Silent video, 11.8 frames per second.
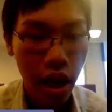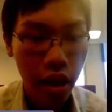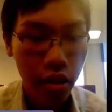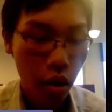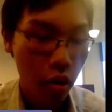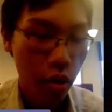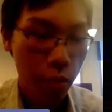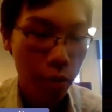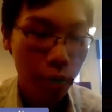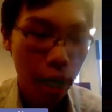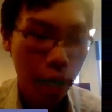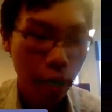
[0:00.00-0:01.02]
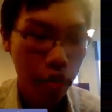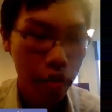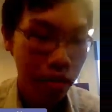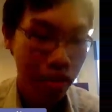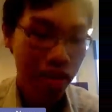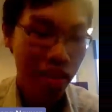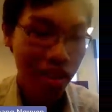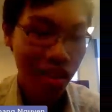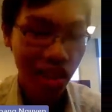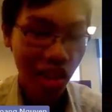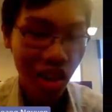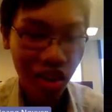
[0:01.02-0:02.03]
and you're gonna print out
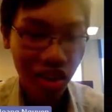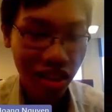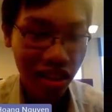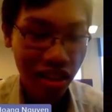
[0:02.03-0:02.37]
not